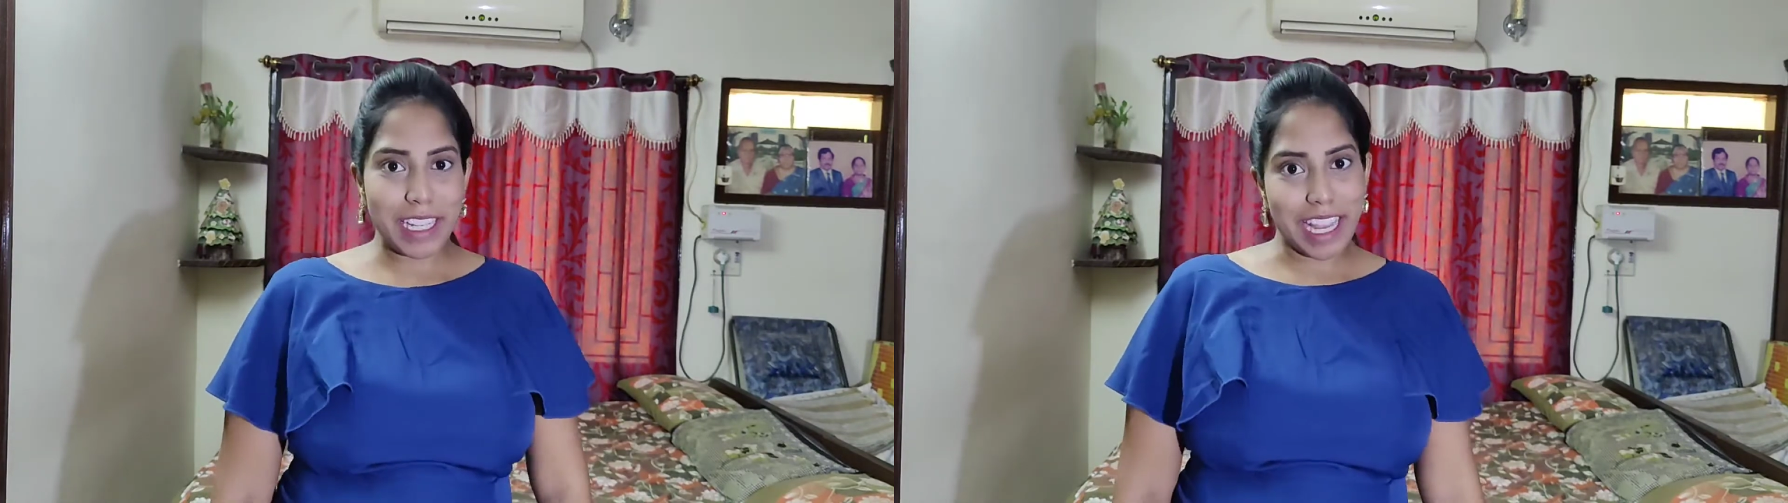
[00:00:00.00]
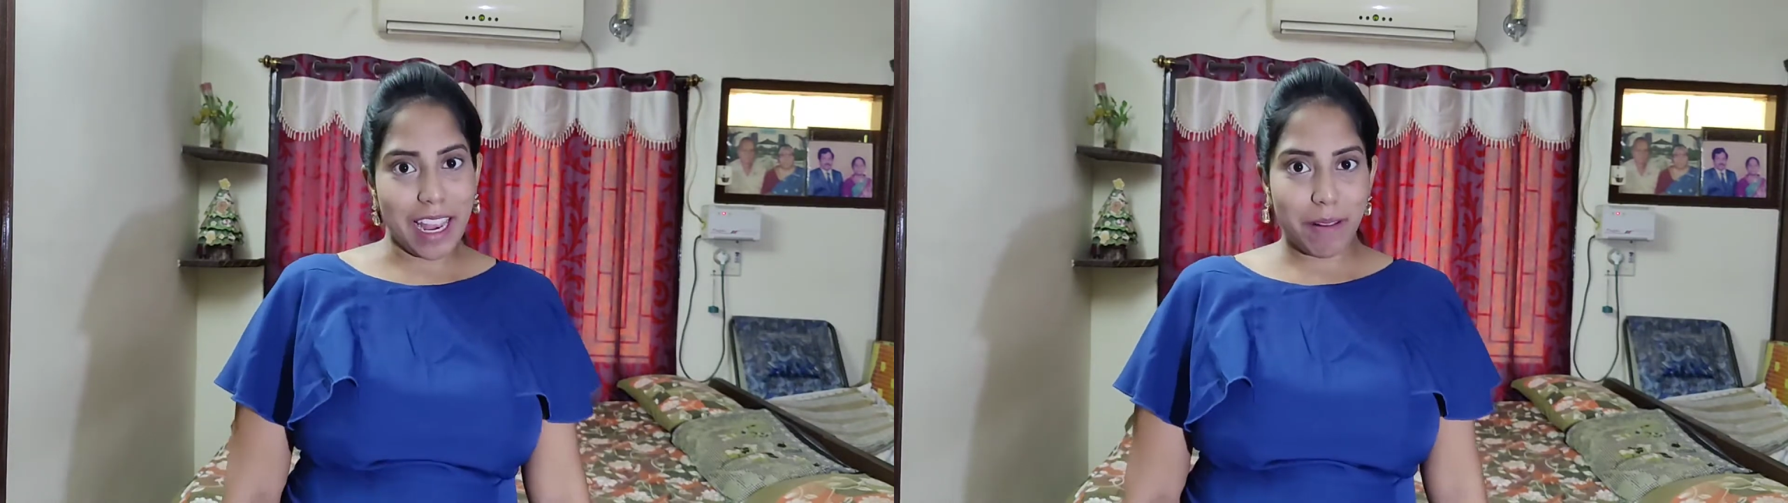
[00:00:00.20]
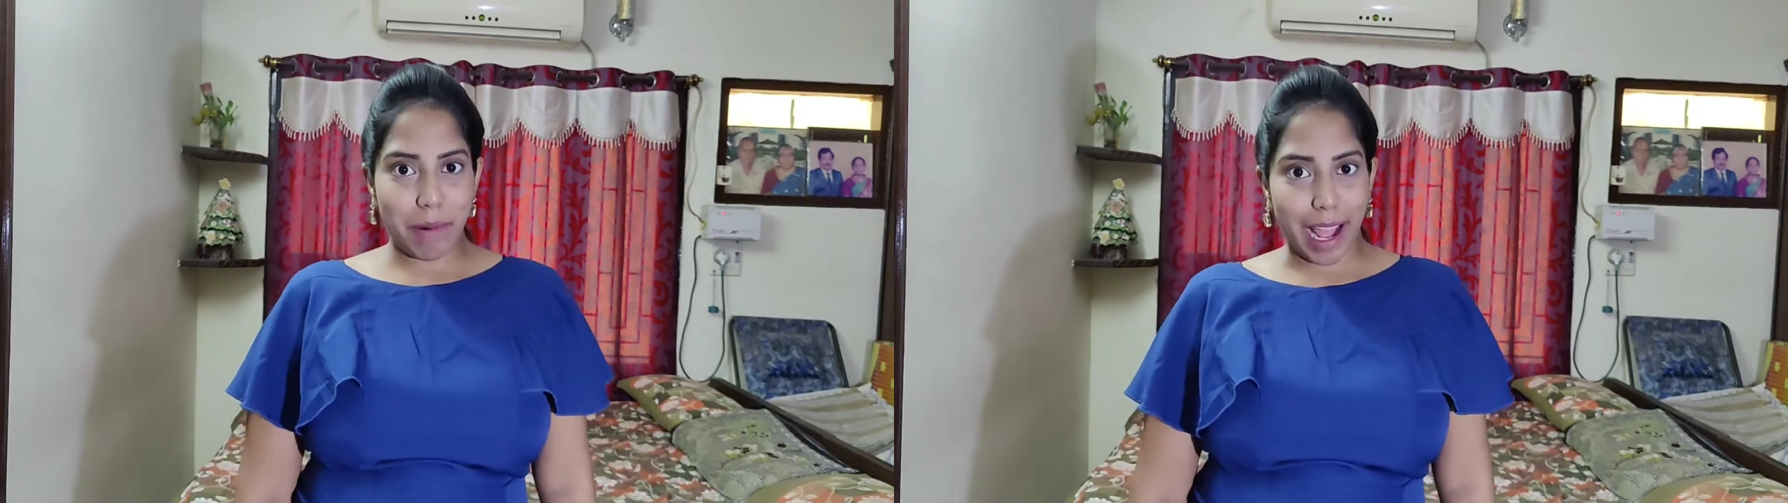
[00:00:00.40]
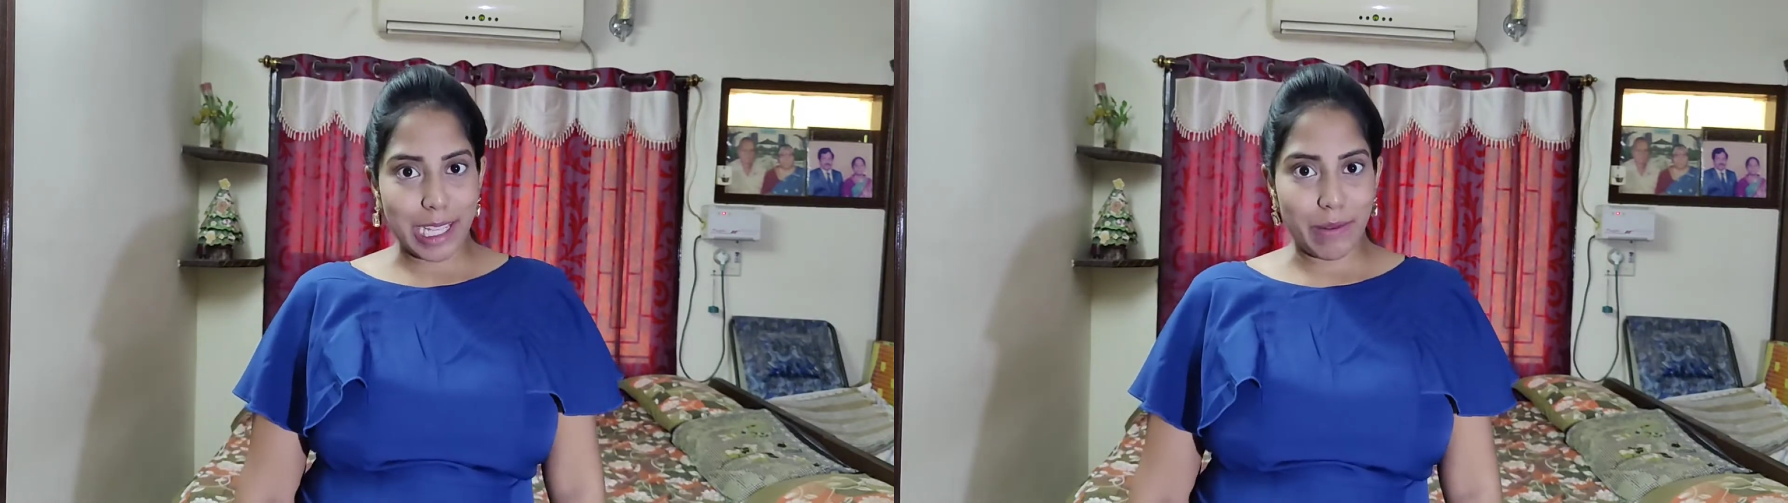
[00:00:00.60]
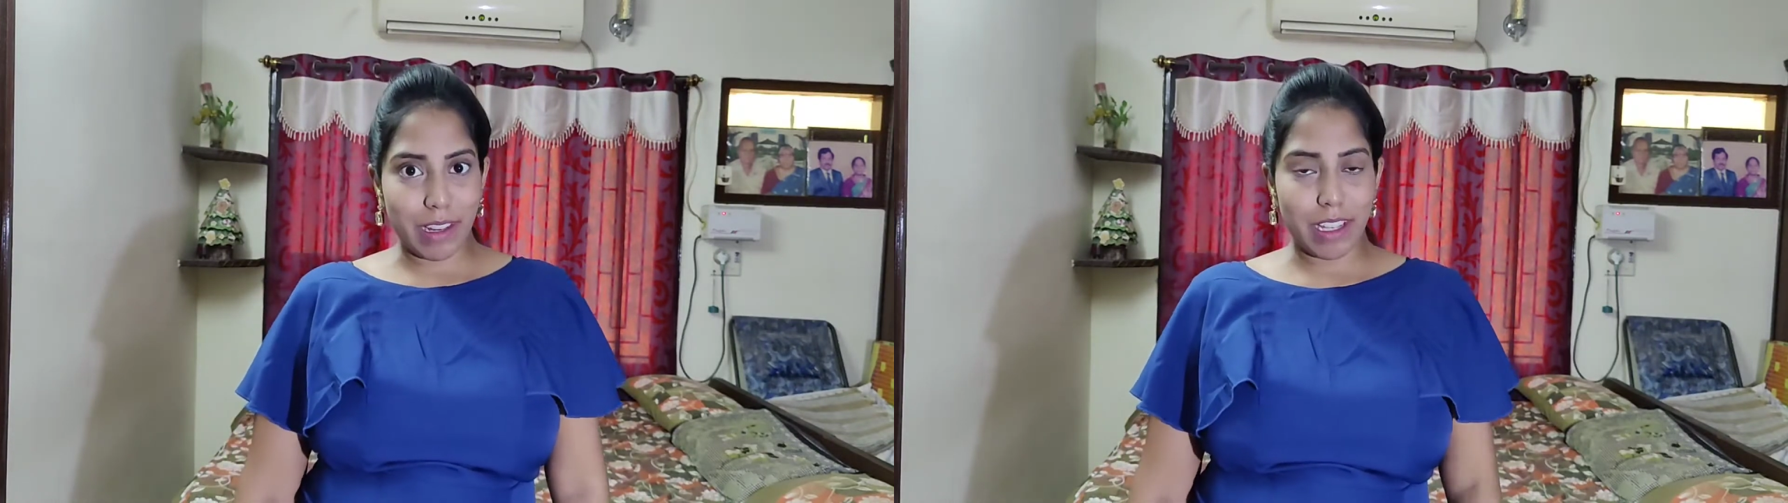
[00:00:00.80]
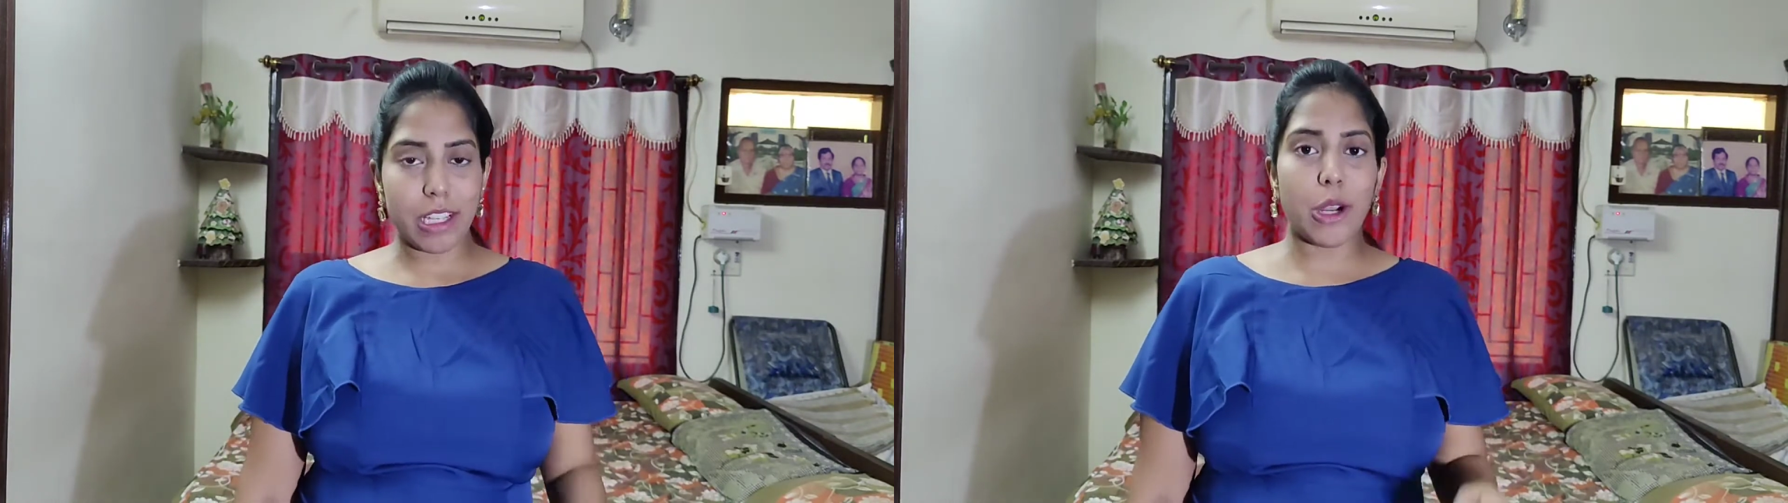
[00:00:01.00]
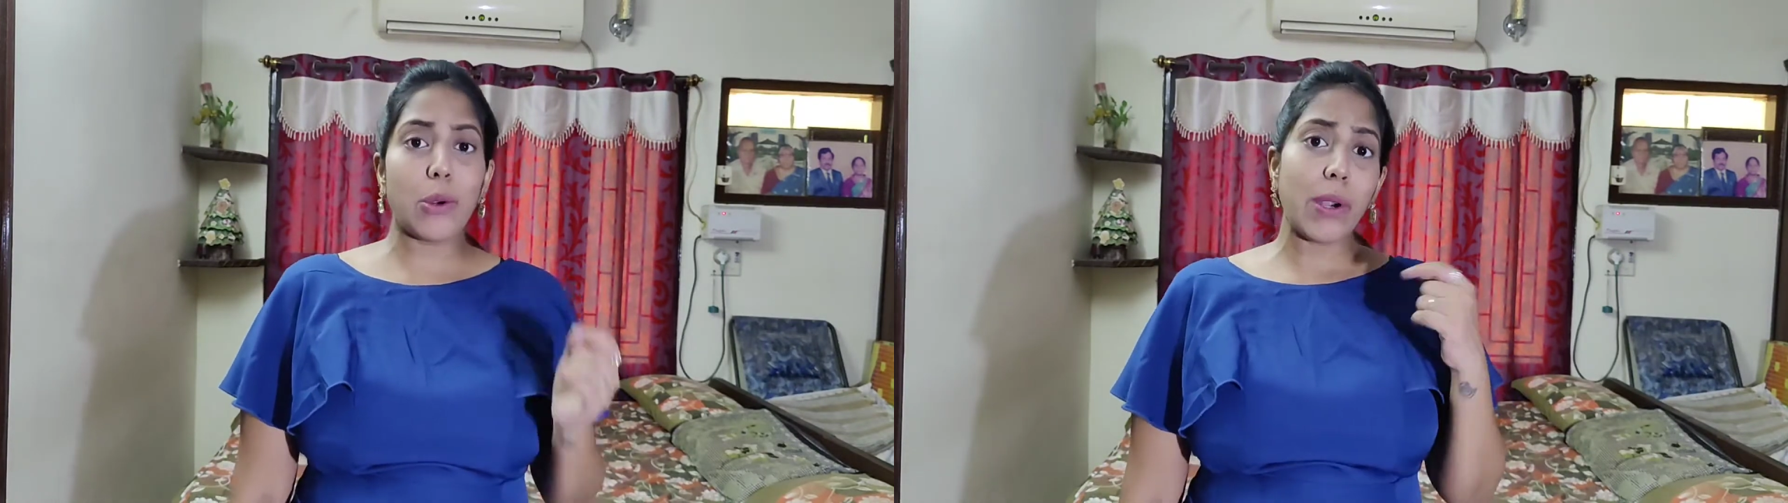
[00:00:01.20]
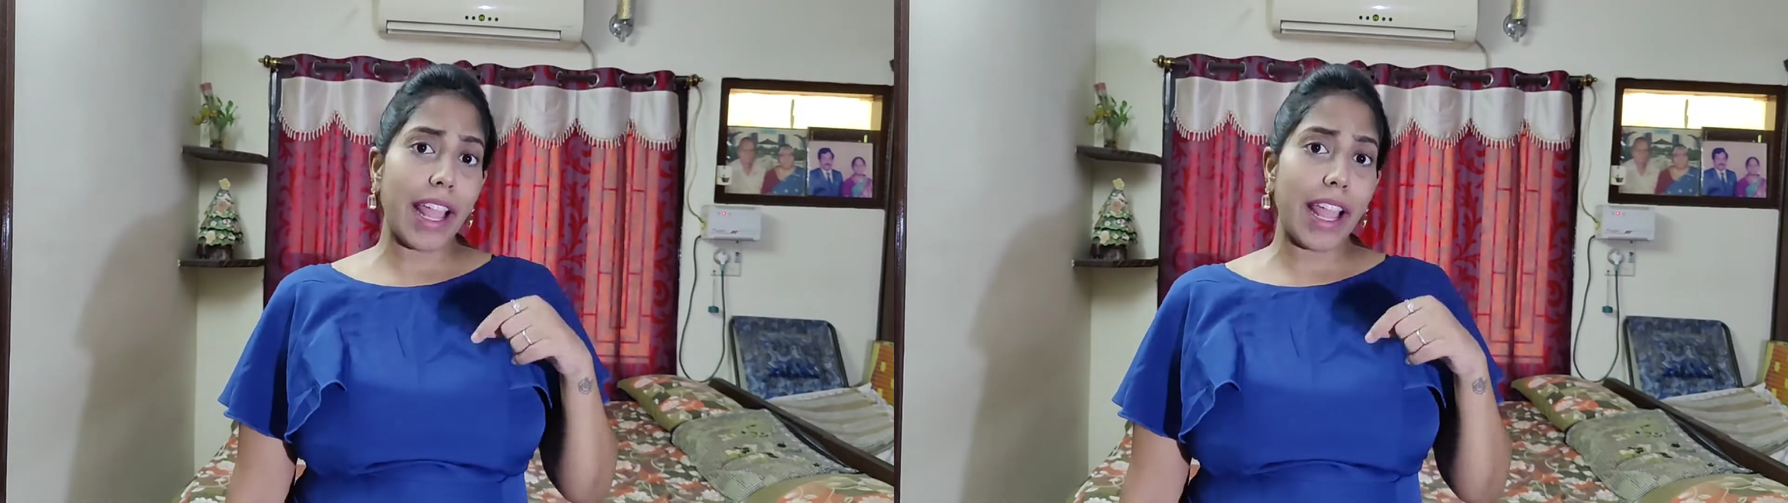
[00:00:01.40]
channel Prat's World. So